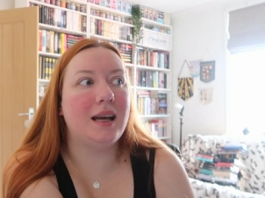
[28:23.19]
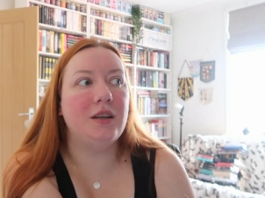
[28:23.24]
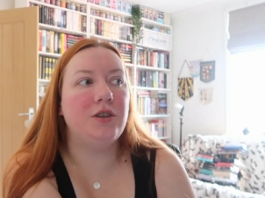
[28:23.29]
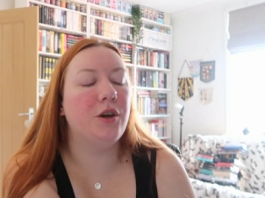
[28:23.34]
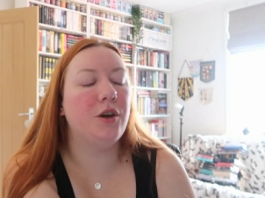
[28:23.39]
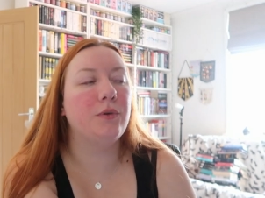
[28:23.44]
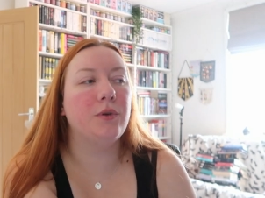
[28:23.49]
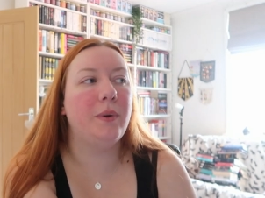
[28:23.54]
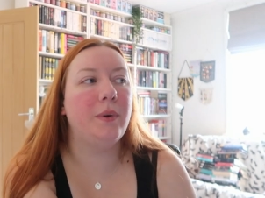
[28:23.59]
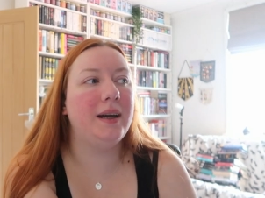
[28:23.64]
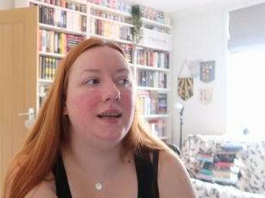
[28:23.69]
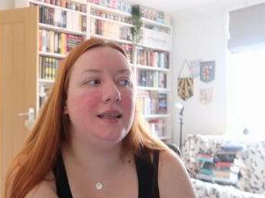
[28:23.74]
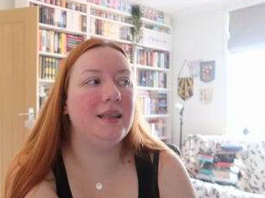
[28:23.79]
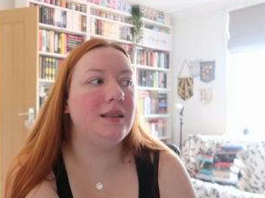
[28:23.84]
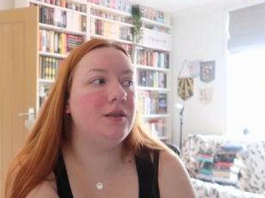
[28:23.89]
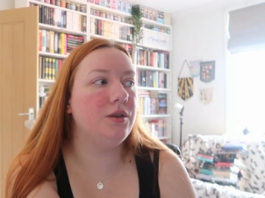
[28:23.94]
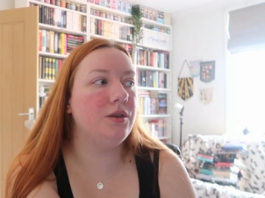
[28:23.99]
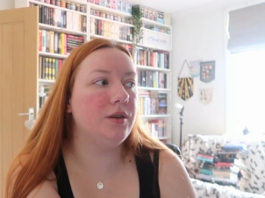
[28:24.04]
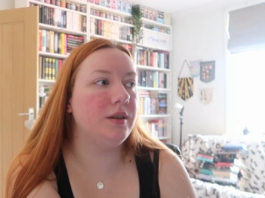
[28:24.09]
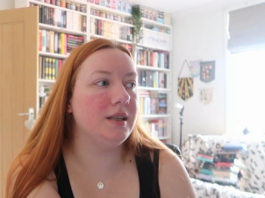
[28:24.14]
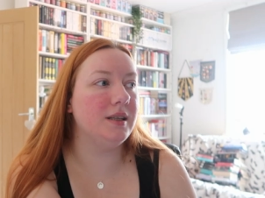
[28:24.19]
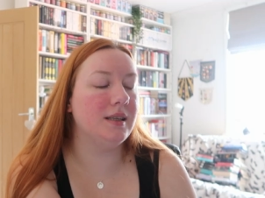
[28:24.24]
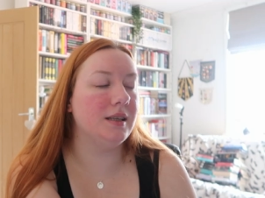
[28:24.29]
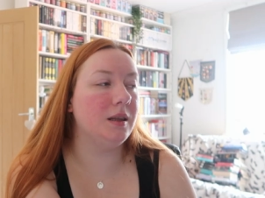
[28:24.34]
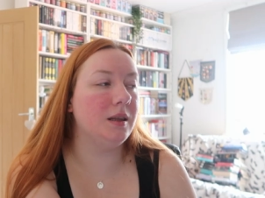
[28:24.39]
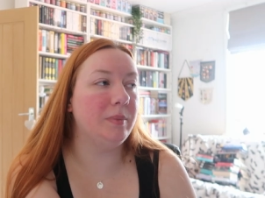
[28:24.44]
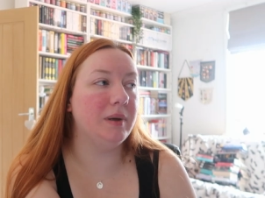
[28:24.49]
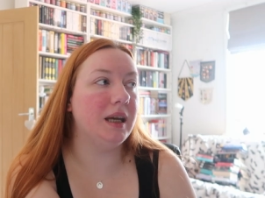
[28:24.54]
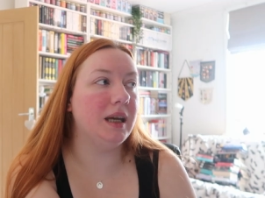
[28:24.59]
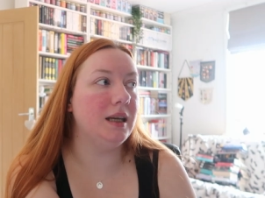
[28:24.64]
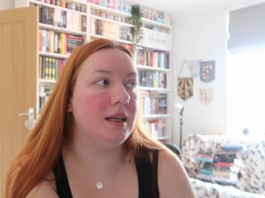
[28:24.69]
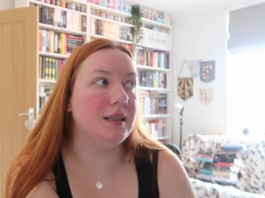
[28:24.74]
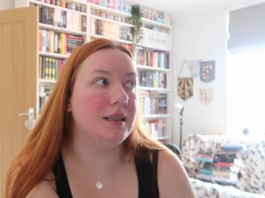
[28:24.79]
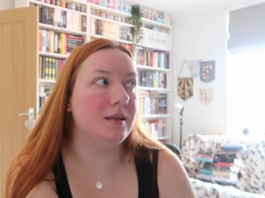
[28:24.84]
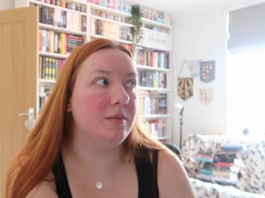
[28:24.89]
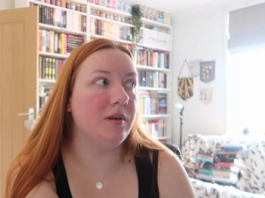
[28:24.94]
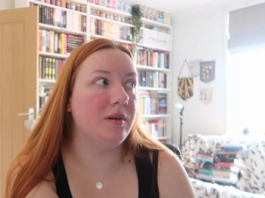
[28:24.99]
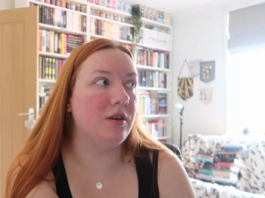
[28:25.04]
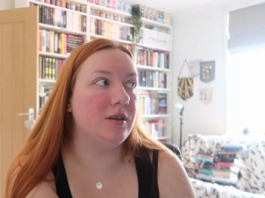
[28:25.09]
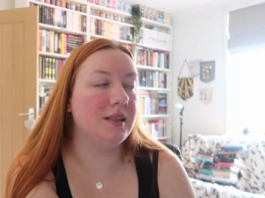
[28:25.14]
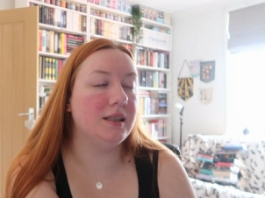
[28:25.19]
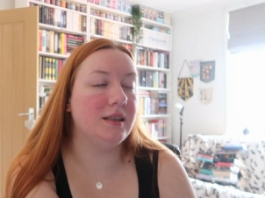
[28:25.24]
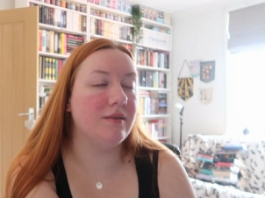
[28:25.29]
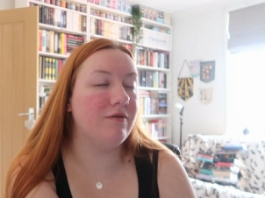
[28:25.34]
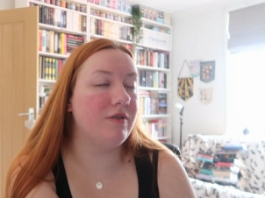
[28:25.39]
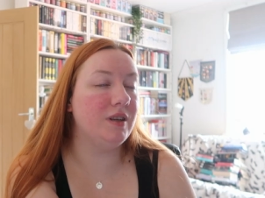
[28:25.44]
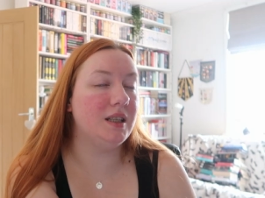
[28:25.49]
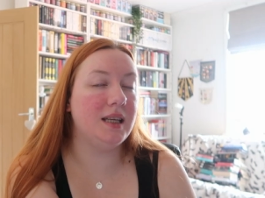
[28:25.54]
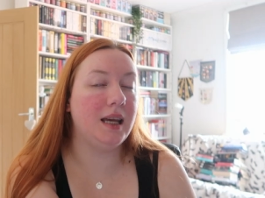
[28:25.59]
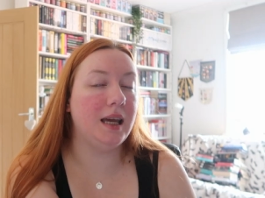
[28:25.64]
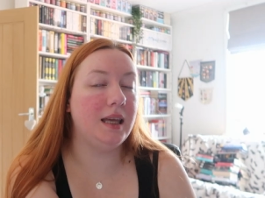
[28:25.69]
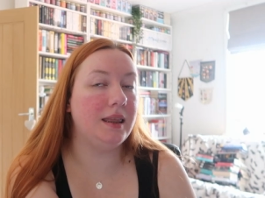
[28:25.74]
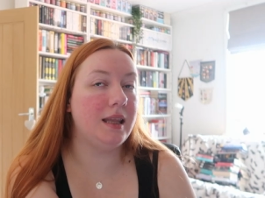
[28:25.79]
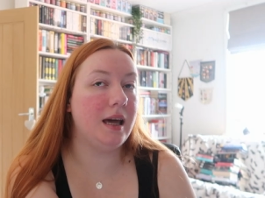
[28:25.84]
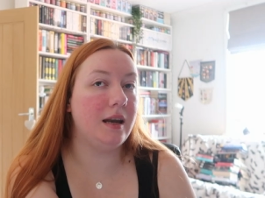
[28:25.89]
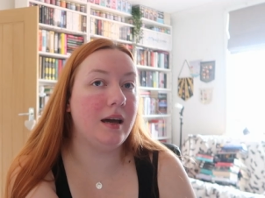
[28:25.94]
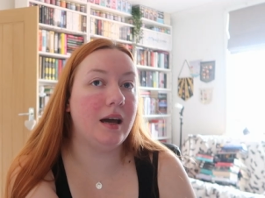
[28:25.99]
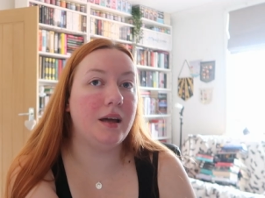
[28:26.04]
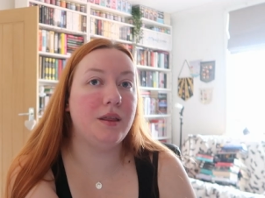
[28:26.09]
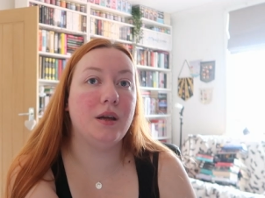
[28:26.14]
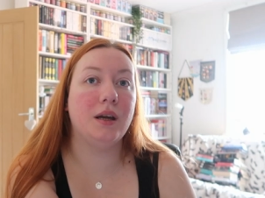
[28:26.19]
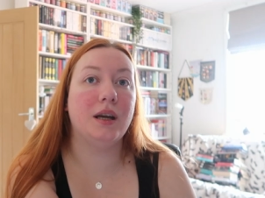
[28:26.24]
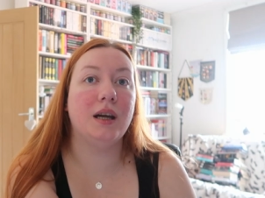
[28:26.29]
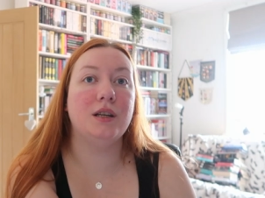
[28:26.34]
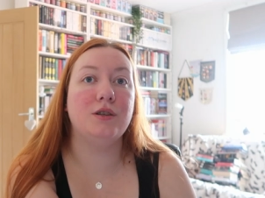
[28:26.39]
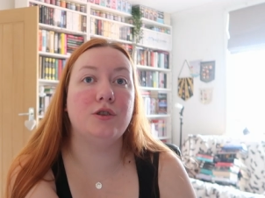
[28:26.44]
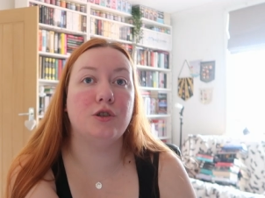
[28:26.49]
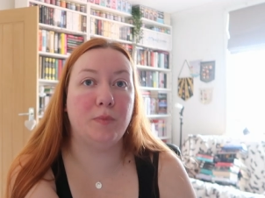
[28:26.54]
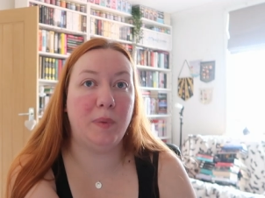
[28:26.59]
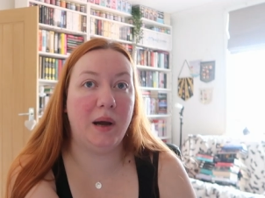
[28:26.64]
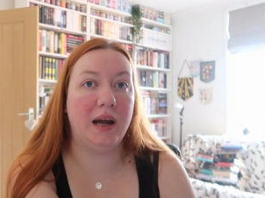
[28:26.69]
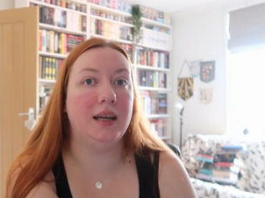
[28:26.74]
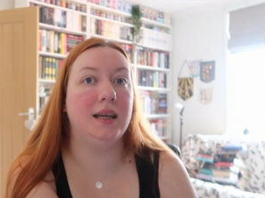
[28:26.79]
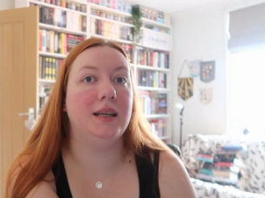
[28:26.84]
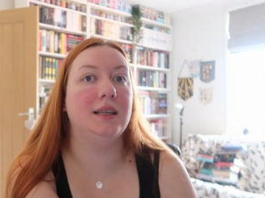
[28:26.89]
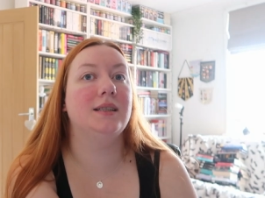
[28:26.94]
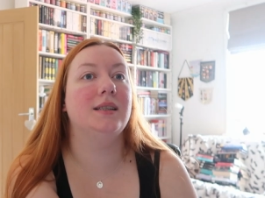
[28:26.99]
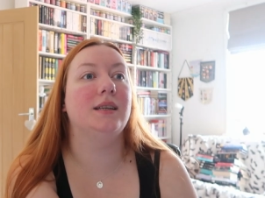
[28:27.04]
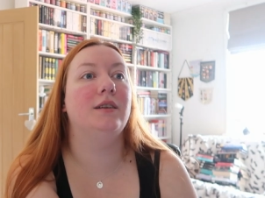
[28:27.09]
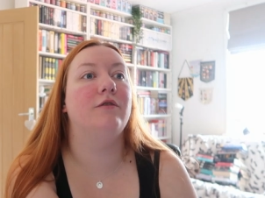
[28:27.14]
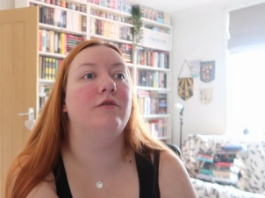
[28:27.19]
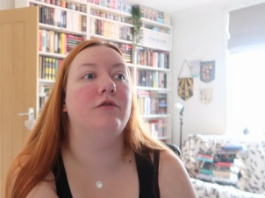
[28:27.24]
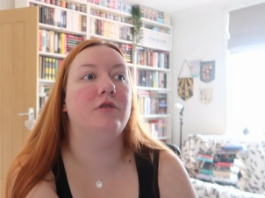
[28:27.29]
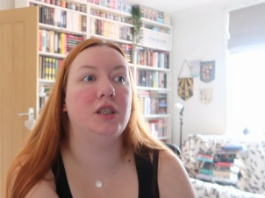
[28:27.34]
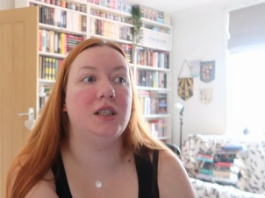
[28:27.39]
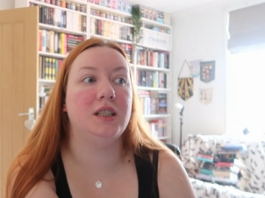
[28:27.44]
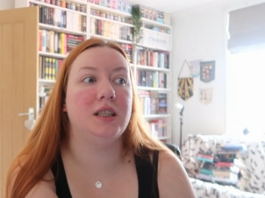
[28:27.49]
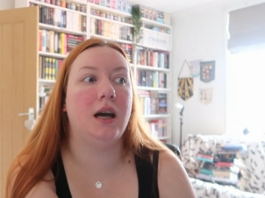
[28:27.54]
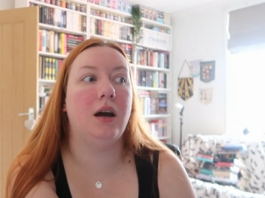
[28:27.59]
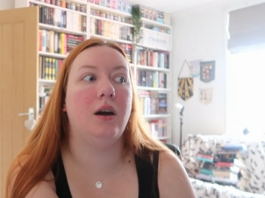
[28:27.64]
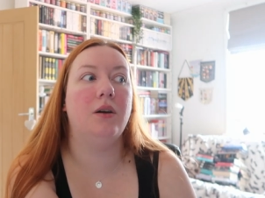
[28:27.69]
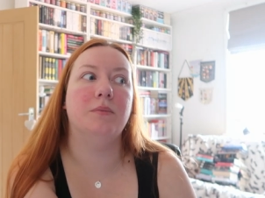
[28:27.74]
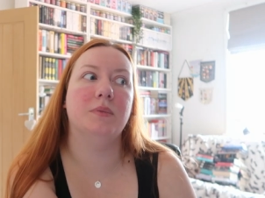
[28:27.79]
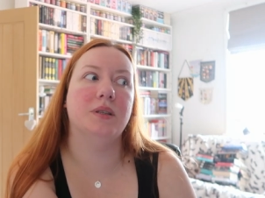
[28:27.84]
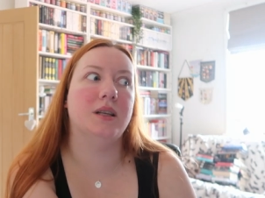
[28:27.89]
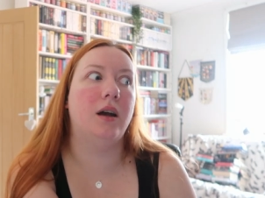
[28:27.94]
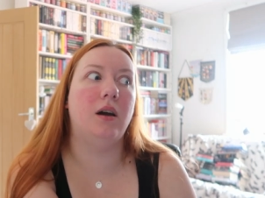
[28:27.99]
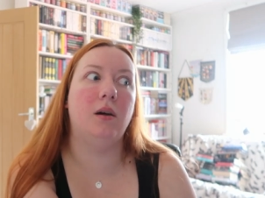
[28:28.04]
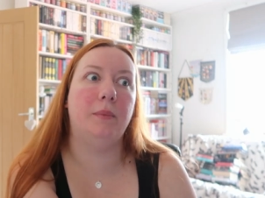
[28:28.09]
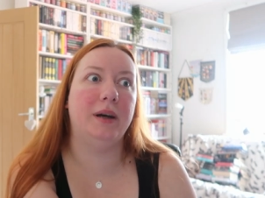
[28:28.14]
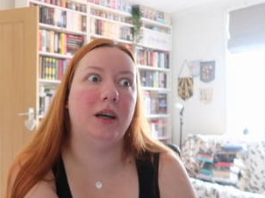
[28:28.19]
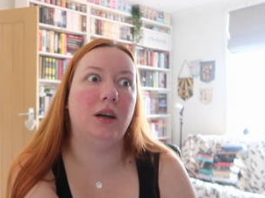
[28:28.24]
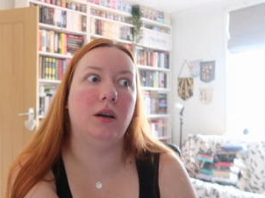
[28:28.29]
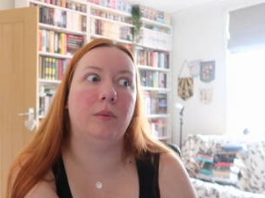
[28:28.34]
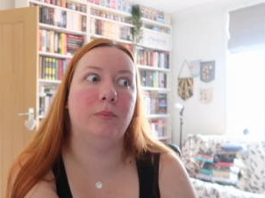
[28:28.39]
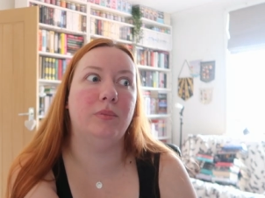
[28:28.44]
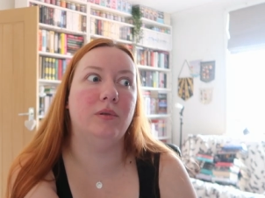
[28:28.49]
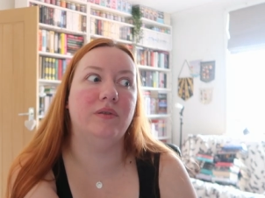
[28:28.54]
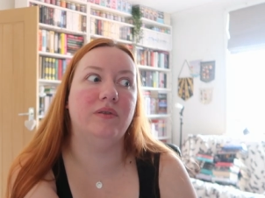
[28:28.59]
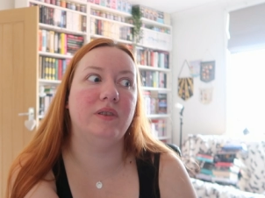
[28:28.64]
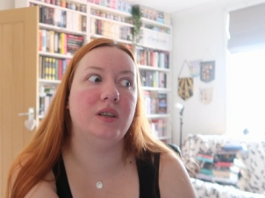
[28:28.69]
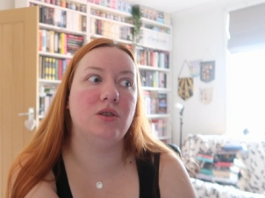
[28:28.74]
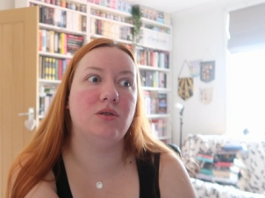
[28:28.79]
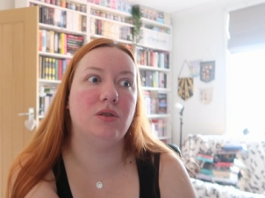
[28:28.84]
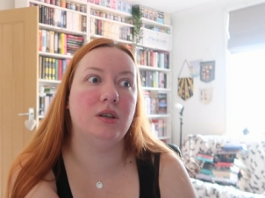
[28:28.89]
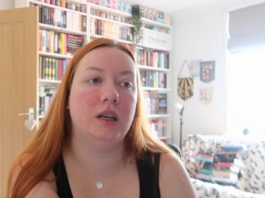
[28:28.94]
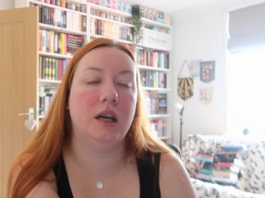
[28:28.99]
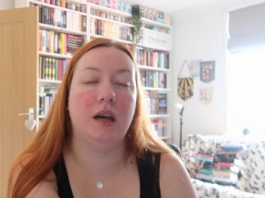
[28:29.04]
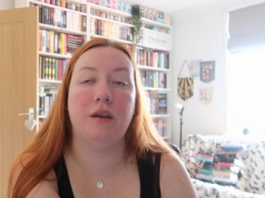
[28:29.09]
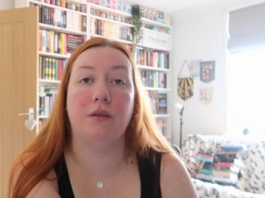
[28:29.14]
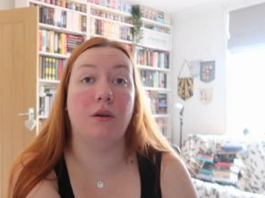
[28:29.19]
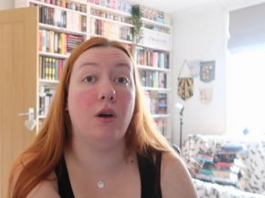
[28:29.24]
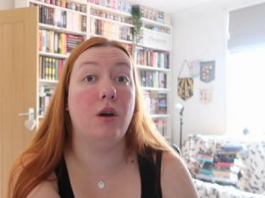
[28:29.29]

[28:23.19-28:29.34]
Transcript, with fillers: I don't know why I didn't do this in the beginning, to be honest, and fit it in then. I think I just panicked and freaked out and was like, oh my god, a book featuring death.